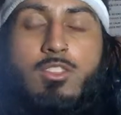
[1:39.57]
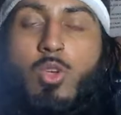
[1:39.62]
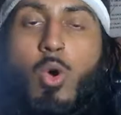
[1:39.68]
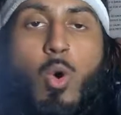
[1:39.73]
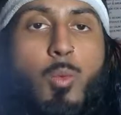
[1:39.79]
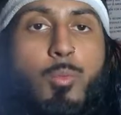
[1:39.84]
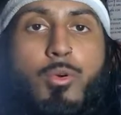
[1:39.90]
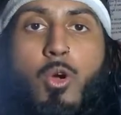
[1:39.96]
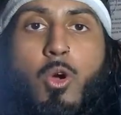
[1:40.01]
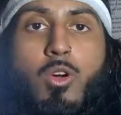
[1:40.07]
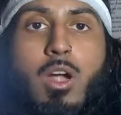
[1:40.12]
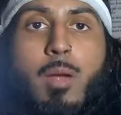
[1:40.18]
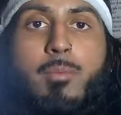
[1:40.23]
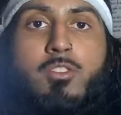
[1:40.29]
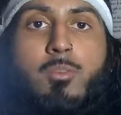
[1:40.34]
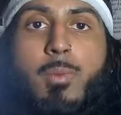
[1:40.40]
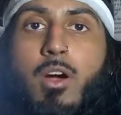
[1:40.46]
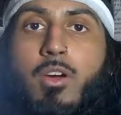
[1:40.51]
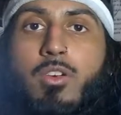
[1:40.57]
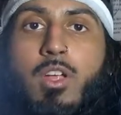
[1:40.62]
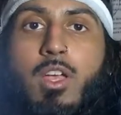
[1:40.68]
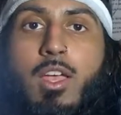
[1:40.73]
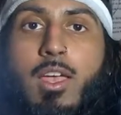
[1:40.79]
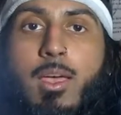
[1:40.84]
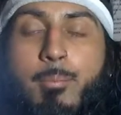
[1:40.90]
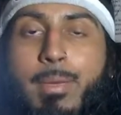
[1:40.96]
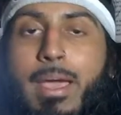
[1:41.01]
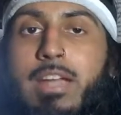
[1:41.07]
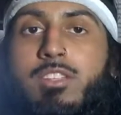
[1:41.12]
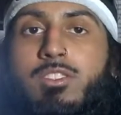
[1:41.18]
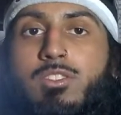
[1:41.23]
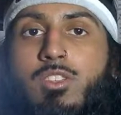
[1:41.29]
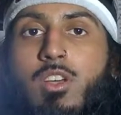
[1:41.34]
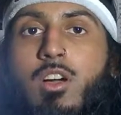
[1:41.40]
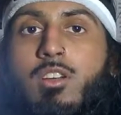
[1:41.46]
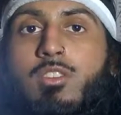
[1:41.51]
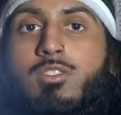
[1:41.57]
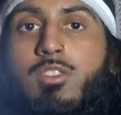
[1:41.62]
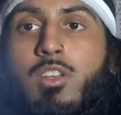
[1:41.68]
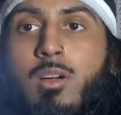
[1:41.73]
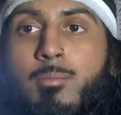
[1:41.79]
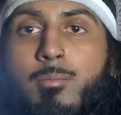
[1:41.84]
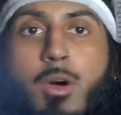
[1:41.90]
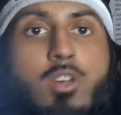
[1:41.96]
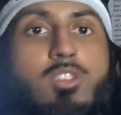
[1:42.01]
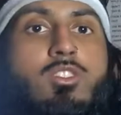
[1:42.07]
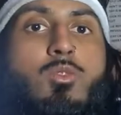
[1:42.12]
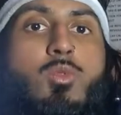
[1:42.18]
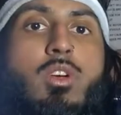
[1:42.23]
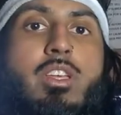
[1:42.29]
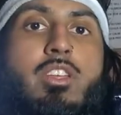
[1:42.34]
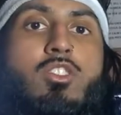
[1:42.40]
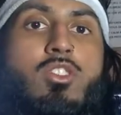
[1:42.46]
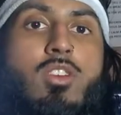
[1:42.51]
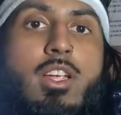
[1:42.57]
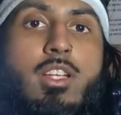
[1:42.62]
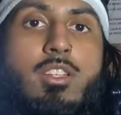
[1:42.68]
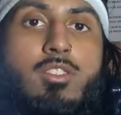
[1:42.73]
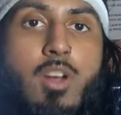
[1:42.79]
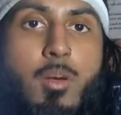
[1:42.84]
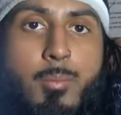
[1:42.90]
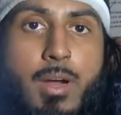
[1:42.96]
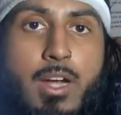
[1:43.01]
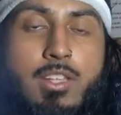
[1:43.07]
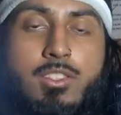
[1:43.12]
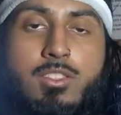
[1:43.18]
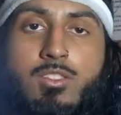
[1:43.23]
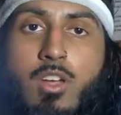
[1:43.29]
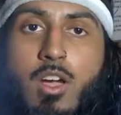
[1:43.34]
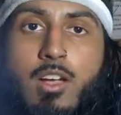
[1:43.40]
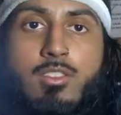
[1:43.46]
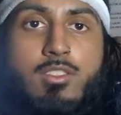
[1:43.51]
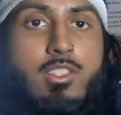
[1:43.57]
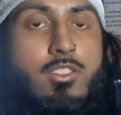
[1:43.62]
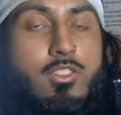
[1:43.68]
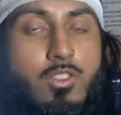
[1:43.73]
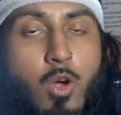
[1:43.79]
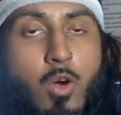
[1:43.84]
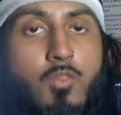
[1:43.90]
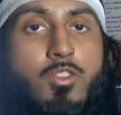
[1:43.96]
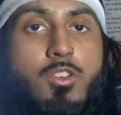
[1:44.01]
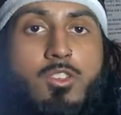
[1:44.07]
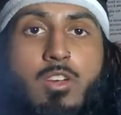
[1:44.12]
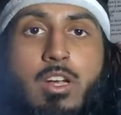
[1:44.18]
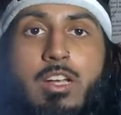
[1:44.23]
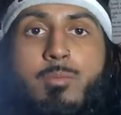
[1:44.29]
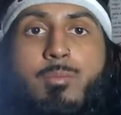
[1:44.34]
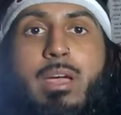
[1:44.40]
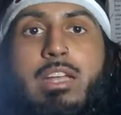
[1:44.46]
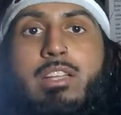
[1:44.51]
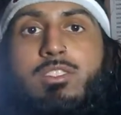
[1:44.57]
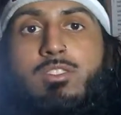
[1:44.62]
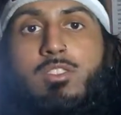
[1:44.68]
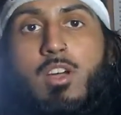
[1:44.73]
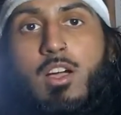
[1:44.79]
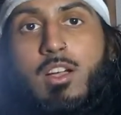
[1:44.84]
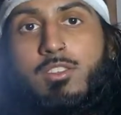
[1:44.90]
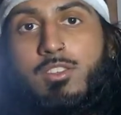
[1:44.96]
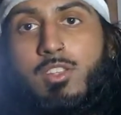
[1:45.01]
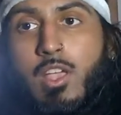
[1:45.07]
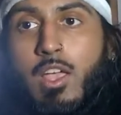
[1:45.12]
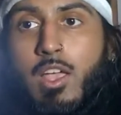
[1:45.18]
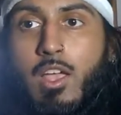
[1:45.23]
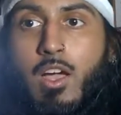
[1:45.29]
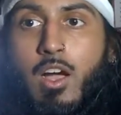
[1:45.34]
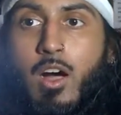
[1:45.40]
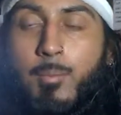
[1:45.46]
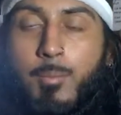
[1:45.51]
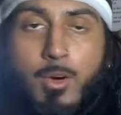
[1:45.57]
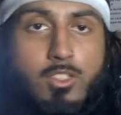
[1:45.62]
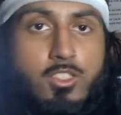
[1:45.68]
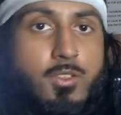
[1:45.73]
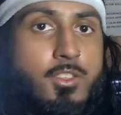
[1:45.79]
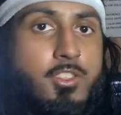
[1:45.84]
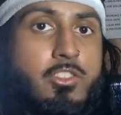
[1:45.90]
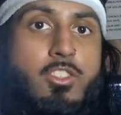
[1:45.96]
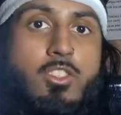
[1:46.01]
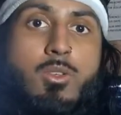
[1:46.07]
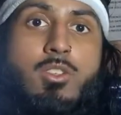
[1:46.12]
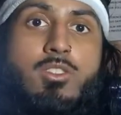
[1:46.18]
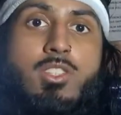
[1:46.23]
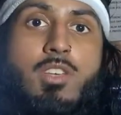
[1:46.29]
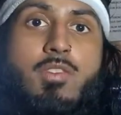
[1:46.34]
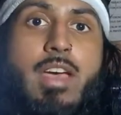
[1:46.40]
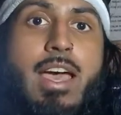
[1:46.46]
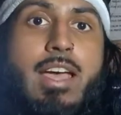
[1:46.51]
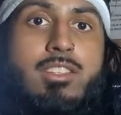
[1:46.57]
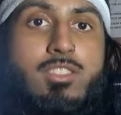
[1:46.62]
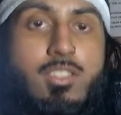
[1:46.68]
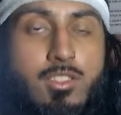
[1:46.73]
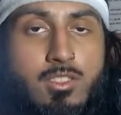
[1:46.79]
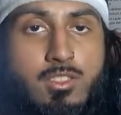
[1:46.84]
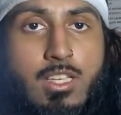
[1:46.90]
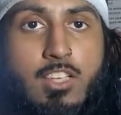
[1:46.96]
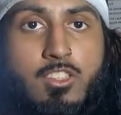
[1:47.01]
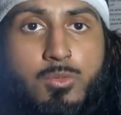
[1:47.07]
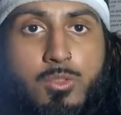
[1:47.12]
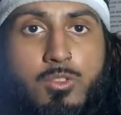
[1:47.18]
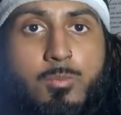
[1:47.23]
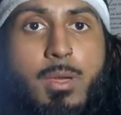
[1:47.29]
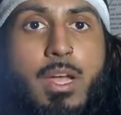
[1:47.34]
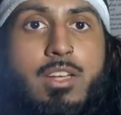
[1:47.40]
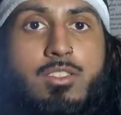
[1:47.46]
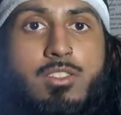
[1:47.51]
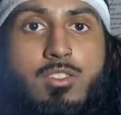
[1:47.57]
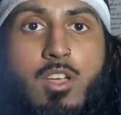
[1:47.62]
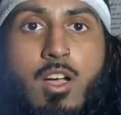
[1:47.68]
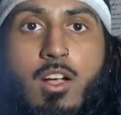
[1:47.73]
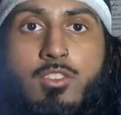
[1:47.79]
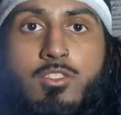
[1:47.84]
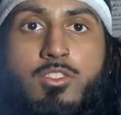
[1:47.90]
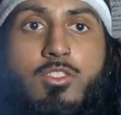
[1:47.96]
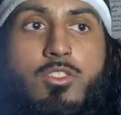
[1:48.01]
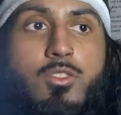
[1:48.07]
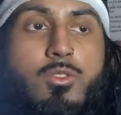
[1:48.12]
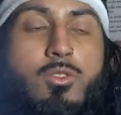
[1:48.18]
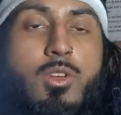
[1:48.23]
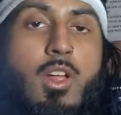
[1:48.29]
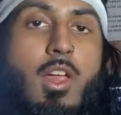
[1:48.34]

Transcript: whole program is about penny stocks. Most of what he trades are penny stocks. He's known for trading penny stocks. Most of his students have had success with penny stocks. You